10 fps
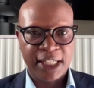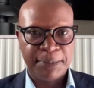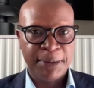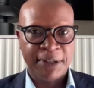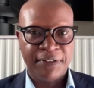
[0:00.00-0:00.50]
It's
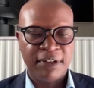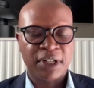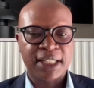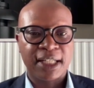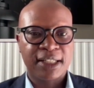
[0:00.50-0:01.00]
been my
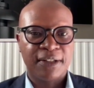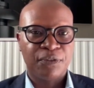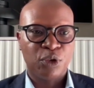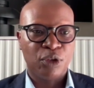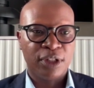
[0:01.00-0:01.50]
favorite sector
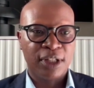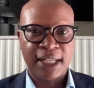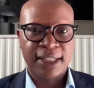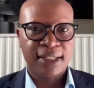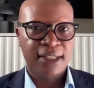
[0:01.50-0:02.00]
for the
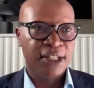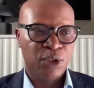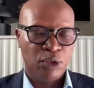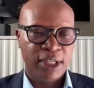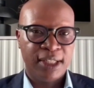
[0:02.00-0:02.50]
last year,
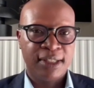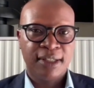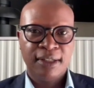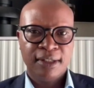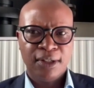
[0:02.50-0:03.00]
2 years,
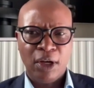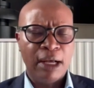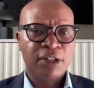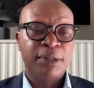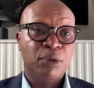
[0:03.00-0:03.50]

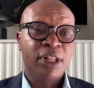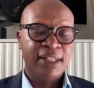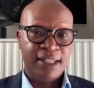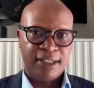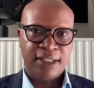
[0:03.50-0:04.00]
actually more than
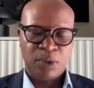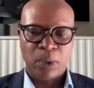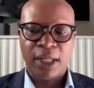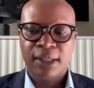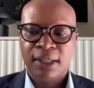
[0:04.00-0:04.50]
that as
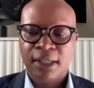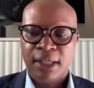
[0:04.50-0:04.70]
well.